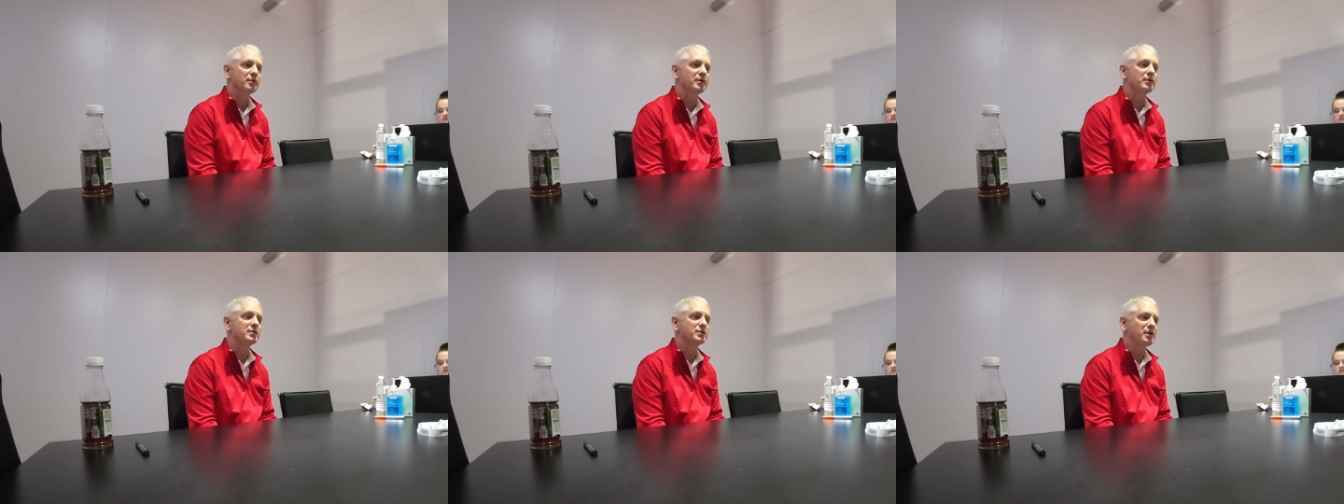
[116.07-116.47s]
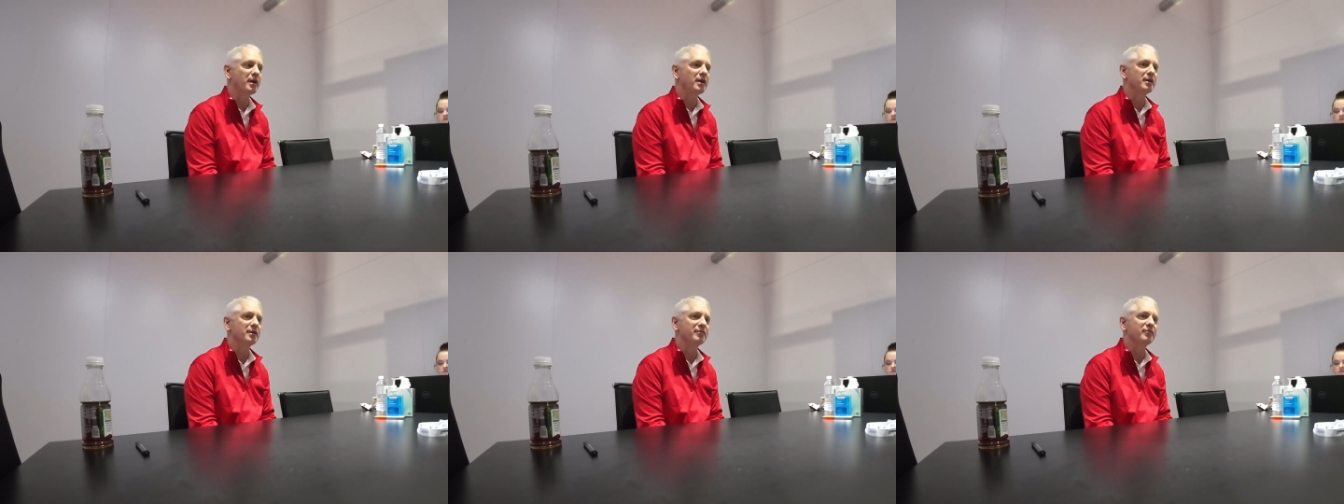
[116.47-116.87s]
So they're
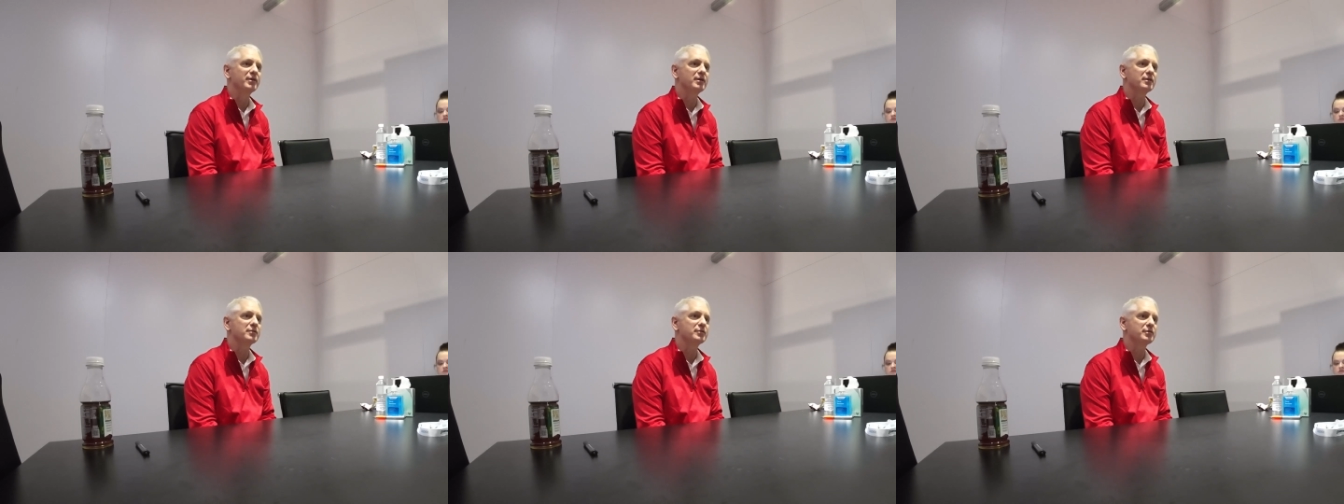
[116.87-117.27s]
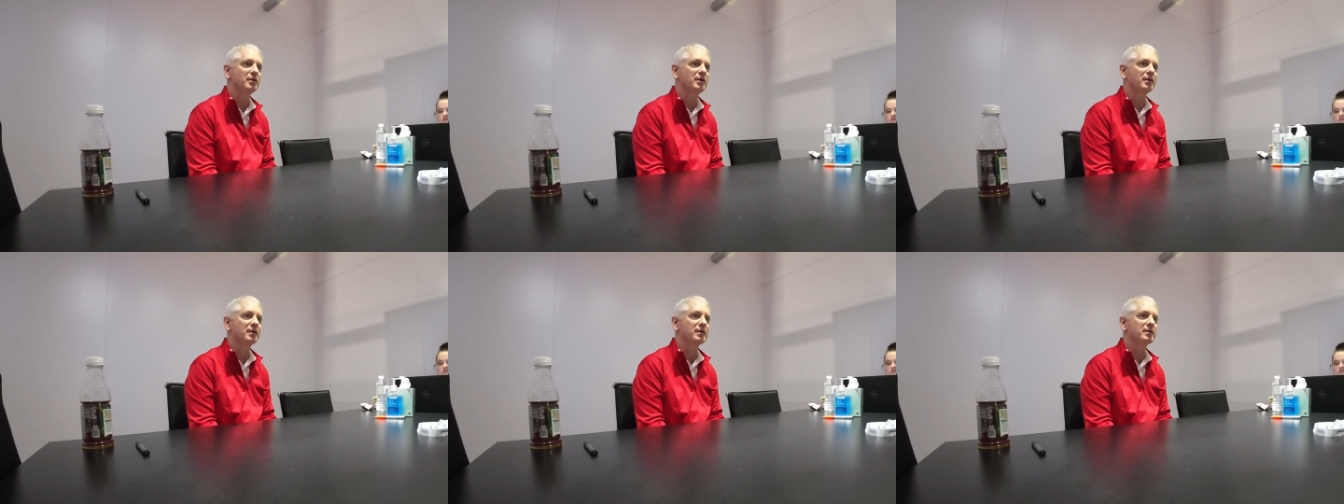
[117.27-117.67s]
staying in vehicles
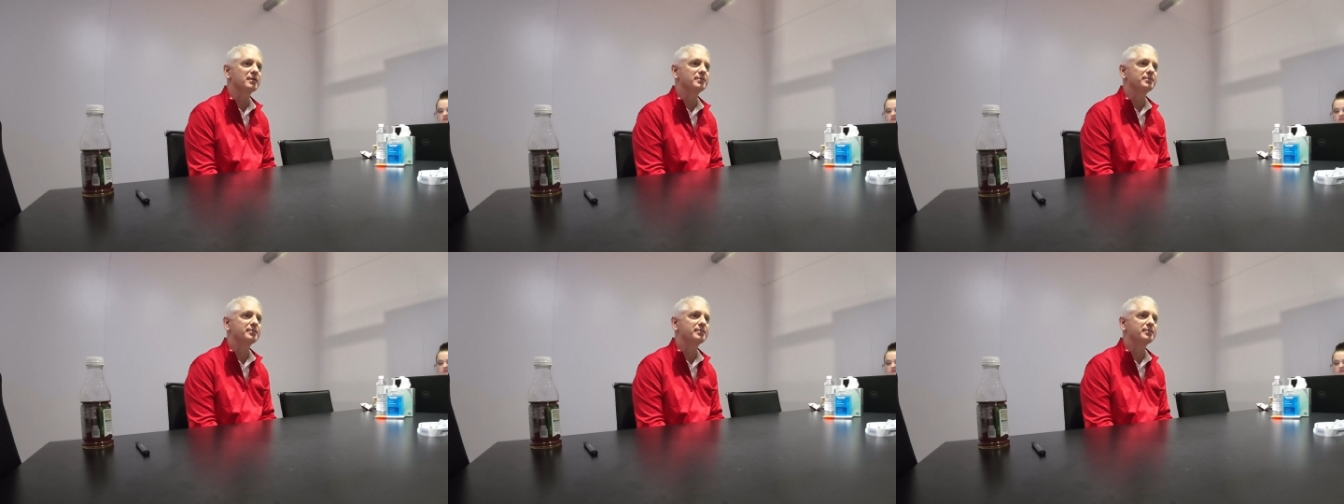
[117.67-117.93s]
longer.